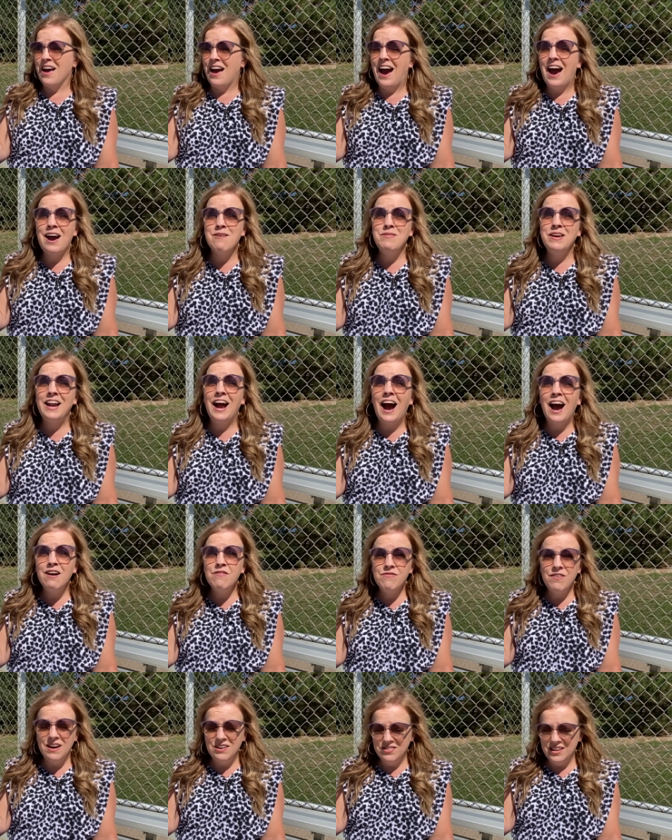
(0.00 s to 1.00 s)
I mean, I
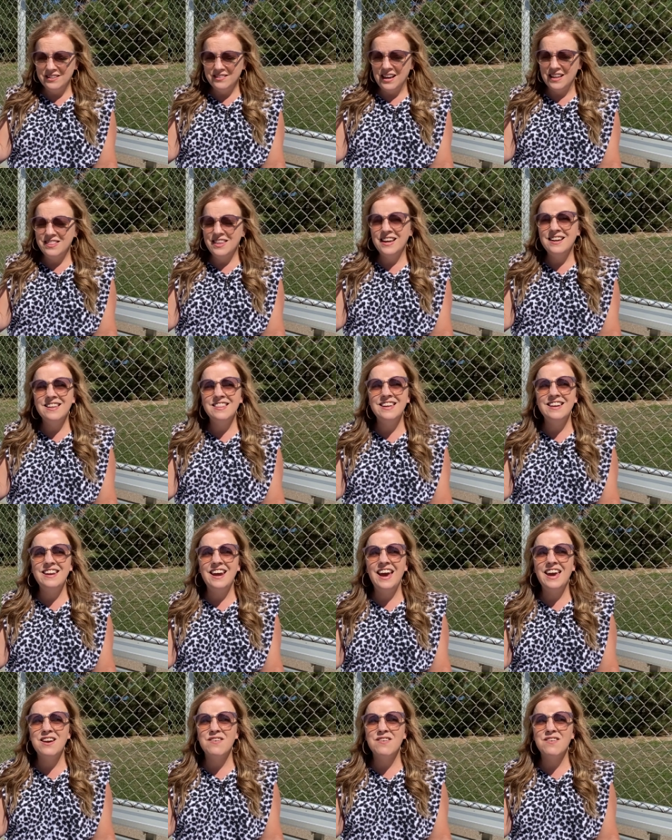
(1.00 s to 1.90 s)
found this at the end of the day,